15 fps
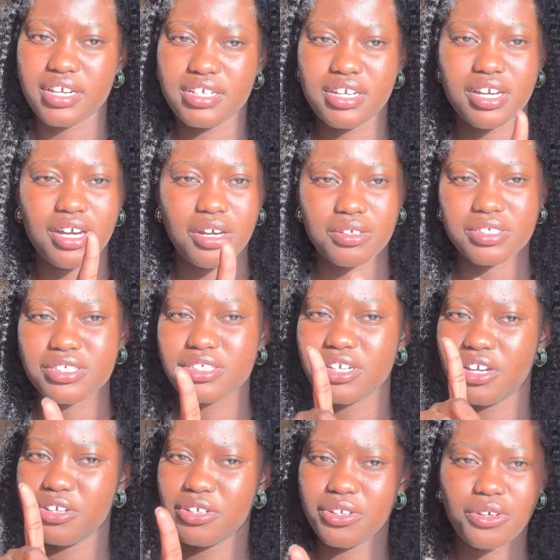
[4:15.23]
No, sir,
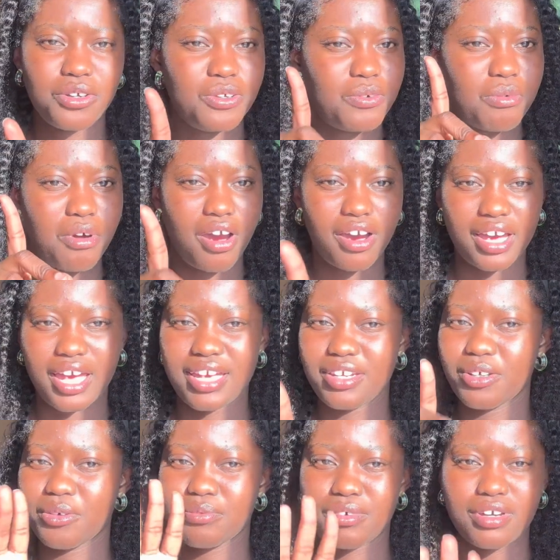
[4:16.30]
you know you're wrong, and
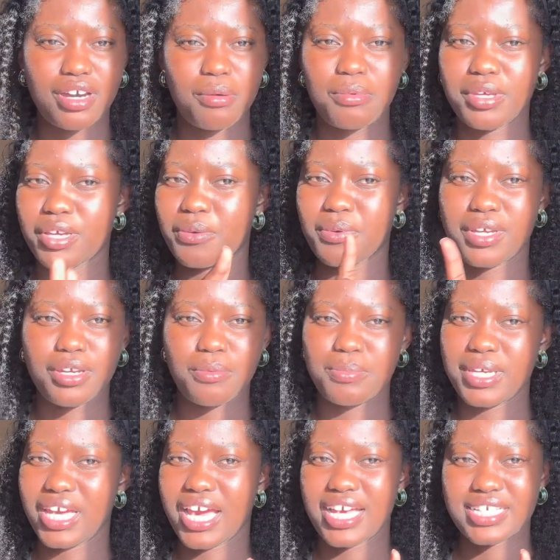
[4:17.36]
don't come here with your
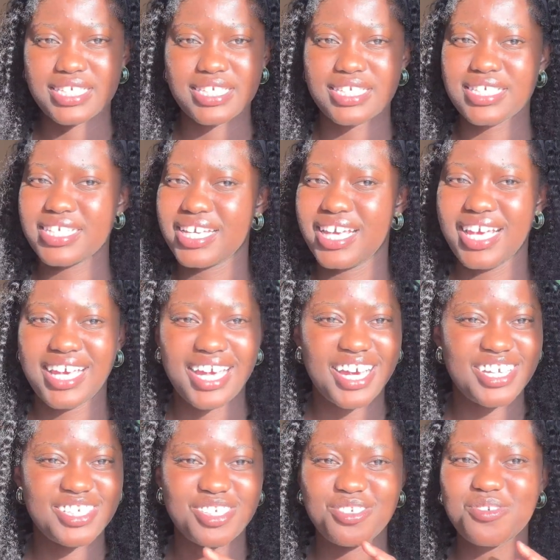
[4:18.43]
B S,
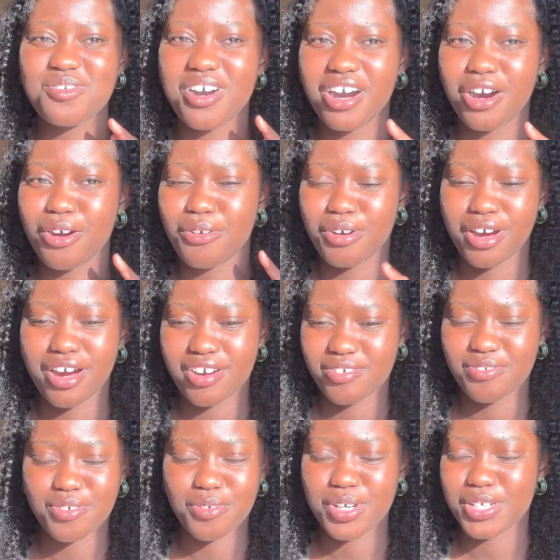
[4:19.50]
because you are wrong
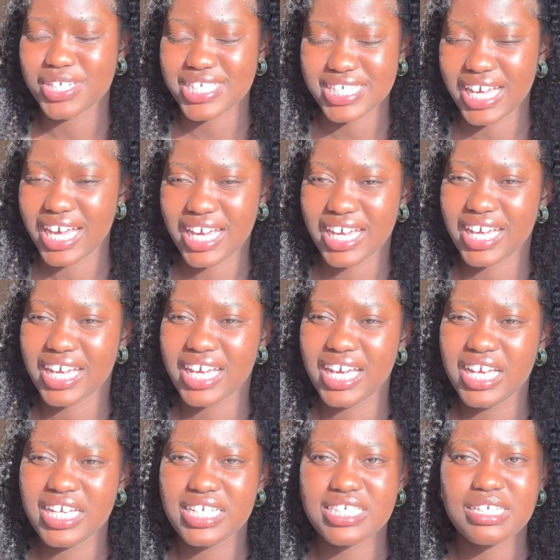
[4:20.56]
for what you're saying.
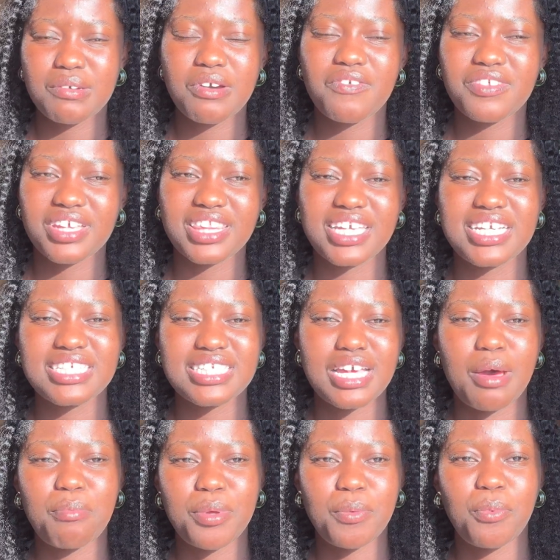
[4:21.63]
Some of the things
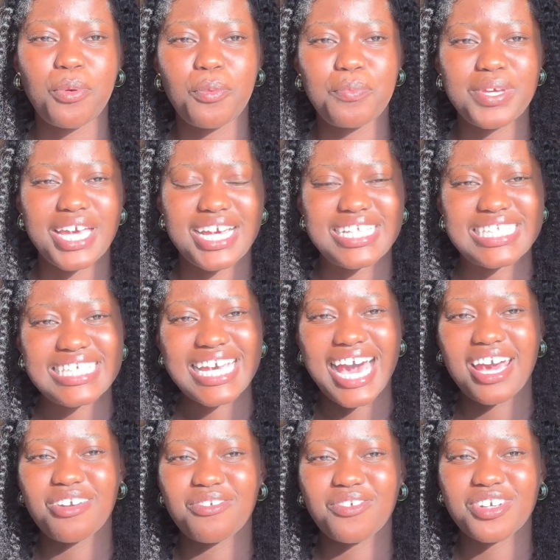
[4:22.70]
that people be
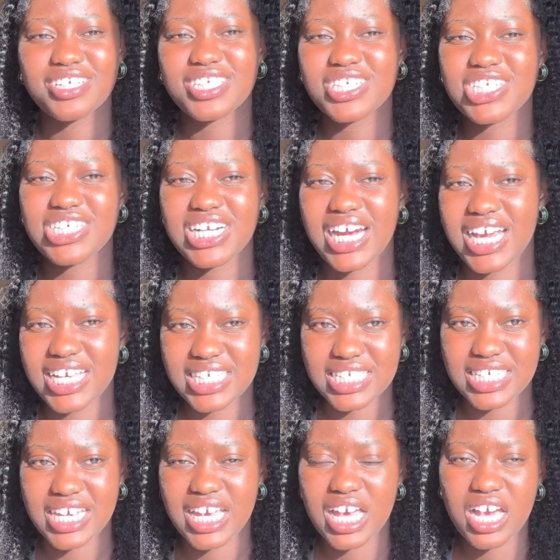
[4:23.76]
entitled for, it's
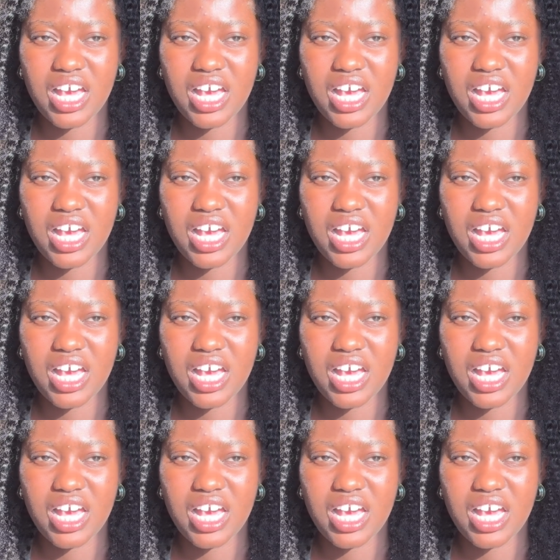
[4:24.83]
crazy.